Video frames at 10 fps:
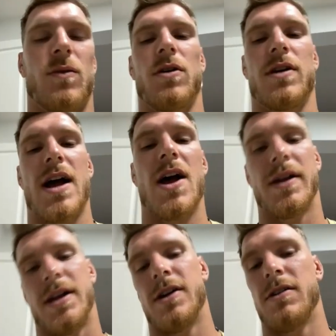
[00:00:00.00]
work out
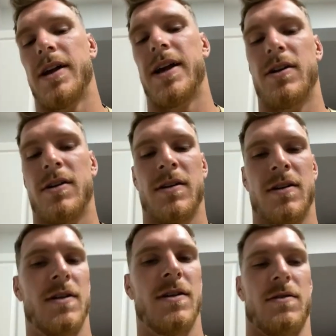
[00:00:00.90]
a year later.
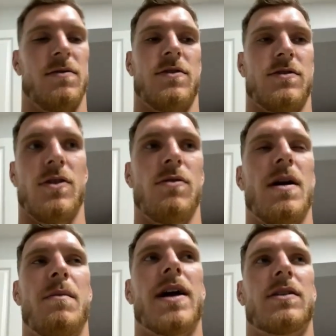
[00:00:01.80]
Just go
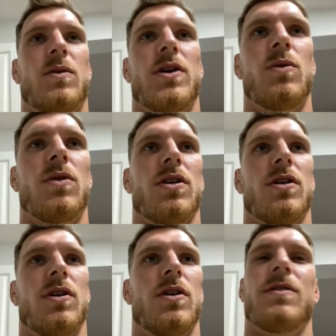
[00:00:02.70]
right back to where you were,
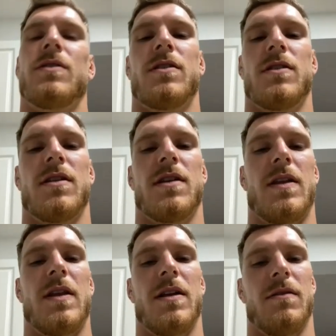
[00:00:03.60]

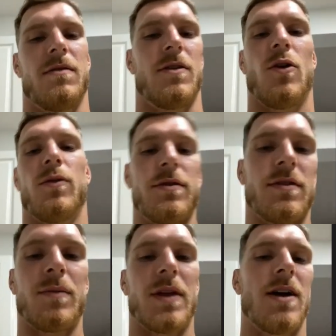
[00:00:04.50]
and then go for
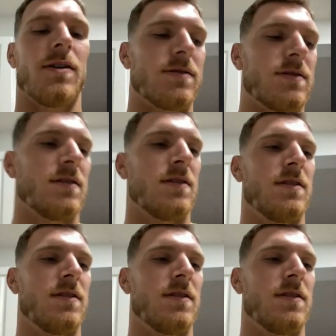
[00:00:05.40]
something else.